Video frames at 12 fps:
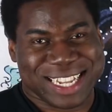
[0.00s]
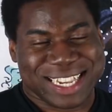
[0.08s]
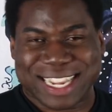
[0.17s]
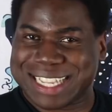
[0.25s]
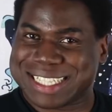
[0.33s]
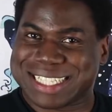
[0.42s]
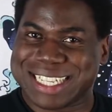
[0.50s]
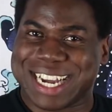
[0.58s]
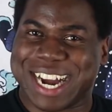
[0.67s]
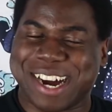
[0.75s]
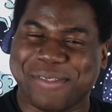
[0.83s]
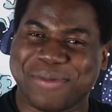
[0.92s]
Let's see
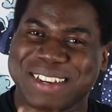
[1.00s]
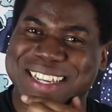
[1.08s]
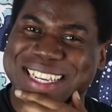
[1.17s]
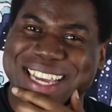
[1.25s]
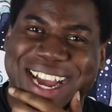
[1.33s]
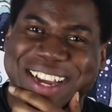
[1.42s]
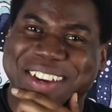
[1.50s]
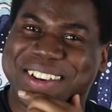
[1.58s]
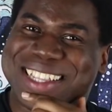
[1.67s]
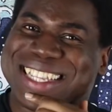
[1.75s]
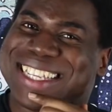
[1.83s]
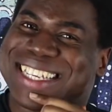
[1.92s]
how many I
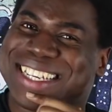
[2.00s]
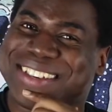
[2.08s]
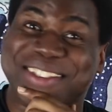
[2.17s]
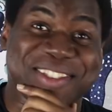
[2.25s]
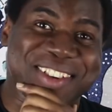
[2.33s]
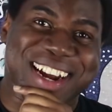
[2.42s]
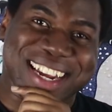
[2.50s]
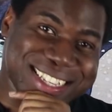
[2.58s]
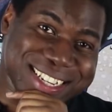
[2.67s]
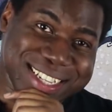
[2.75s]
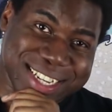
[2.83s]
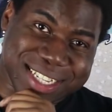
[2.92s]
got right
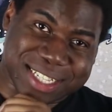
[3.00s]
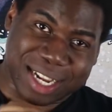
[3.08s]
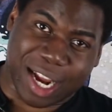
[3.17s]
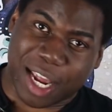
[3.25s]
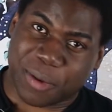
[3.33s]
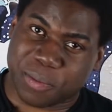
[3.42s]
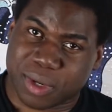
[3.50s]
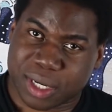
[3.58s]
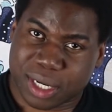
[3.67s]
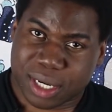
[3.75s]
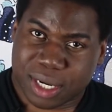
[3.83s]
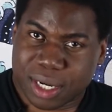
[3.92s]
this time.
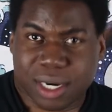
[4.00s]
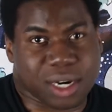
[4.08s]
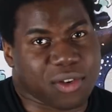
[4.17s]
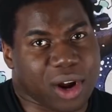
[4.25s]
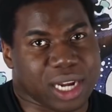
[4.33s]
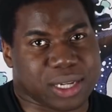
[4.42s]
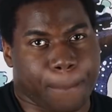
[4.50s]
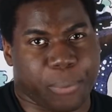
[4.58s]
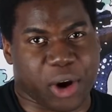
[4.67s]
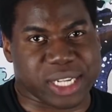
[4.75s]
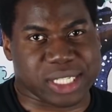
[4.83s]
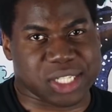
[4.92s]
All right,
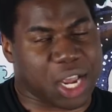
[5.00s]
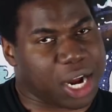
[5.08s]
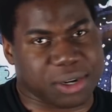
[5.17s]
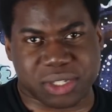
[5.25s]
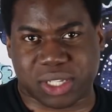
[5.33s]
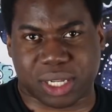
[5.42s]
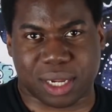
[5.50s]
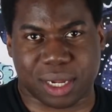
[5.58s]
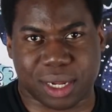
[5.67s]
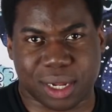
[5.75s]
boys and girls,